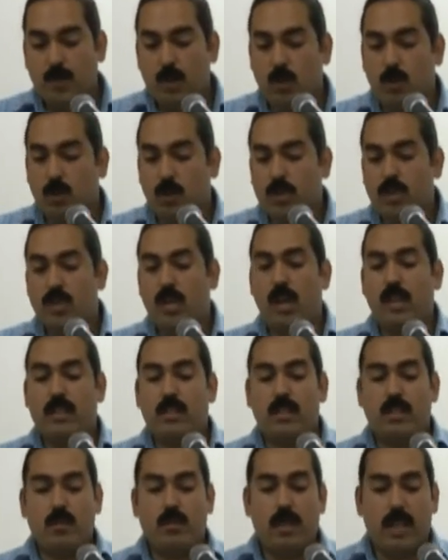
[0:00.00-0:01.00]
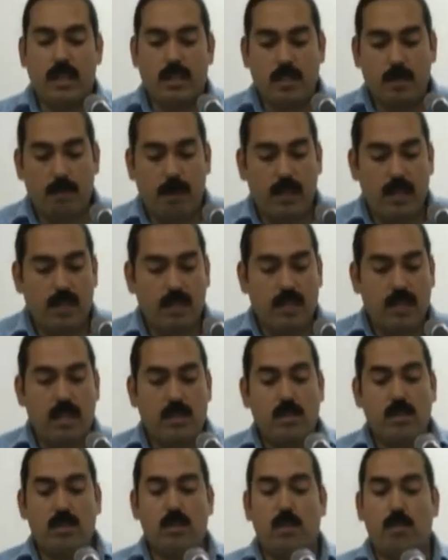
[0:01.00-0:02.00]
who were shocked at the reaction by the
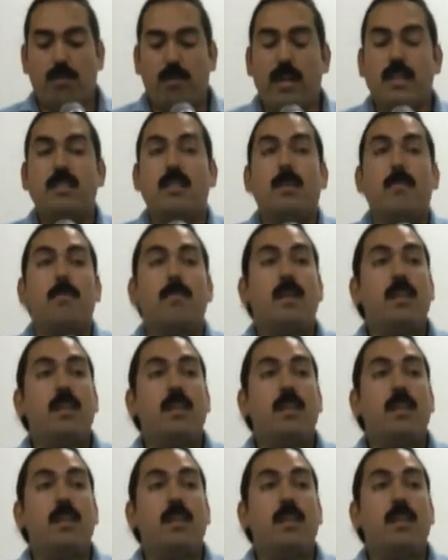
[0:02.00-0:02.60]
state to suppress a